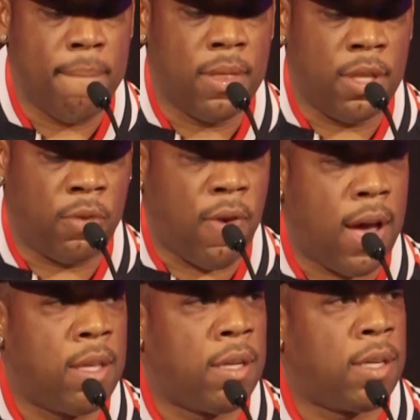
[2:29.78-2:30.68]
this
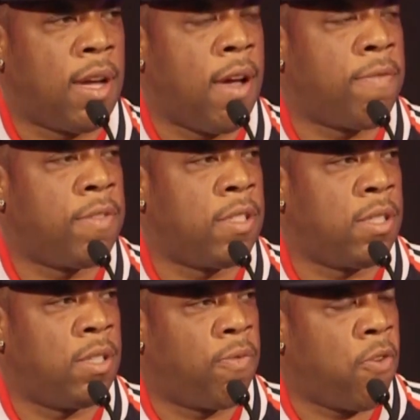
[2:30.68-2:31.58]
Fatherhood Conference
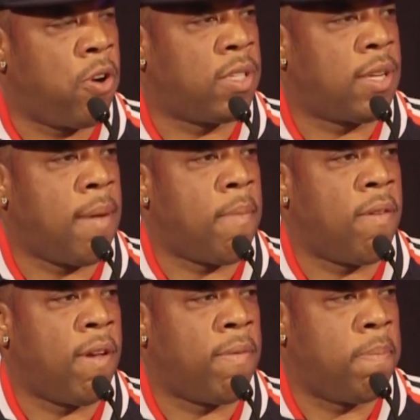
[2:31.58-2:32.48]
is the first time I've ever